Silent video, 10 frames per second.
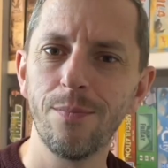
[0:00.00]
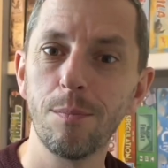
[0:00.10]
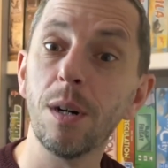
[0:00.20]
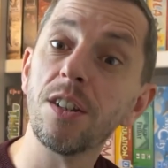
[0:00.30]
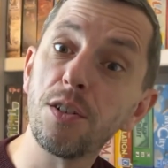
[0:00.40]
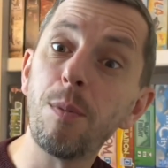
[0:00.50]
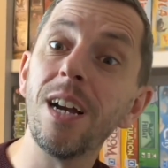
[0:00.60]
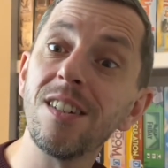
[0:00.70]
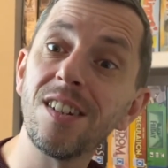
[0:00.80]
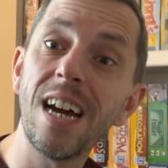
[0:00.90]
But
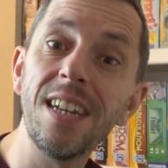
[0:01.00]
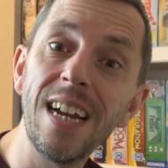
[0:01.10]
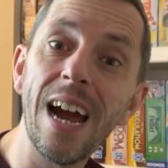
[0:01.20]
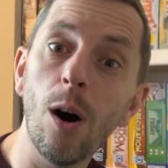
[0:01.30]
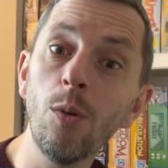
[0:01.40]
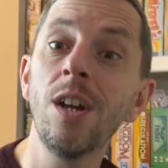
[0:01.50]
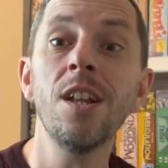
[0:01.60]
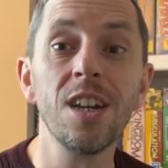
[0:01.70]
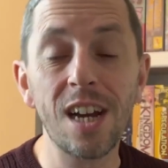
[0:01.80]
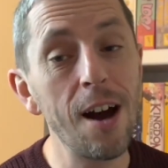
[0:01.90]
despite standing out,
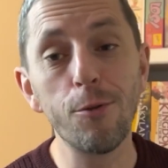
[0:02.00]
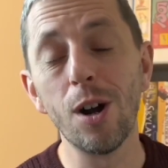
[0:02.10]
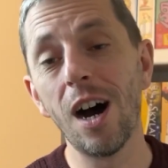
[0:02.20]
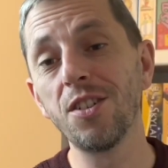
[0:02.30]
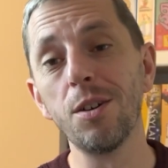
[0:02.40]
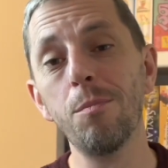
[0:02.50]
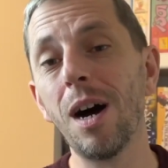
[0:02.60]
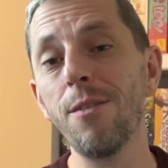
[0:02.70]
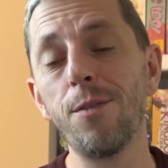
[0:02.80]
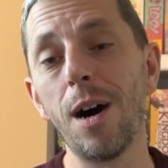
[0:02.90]
the cover art on
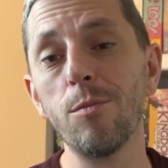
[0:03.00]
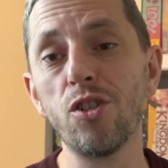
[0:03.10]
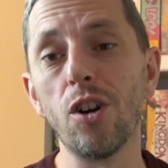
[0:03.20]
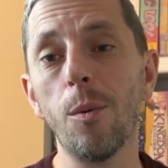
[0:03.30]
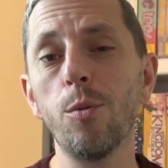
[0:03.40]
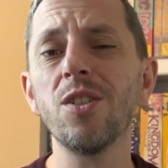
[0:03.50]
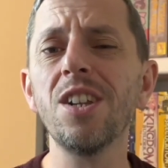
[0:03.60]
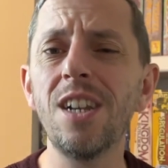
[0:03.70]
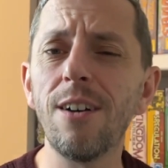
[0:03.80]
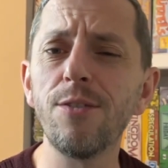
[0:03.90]
My Farm Shop was
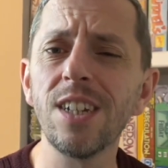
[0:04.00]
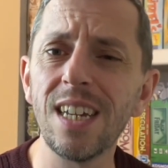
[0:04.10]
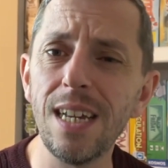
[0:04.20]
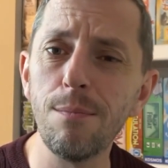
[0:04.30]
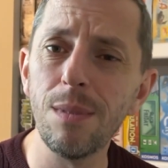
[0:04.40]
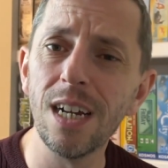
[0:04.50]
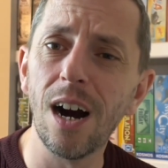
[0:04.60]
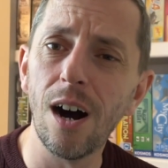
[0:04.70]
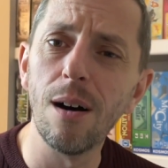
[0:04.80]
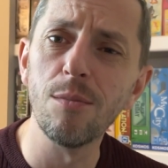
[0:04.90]
enough to keep me at
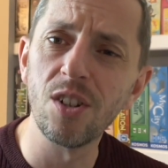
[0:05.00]
arm's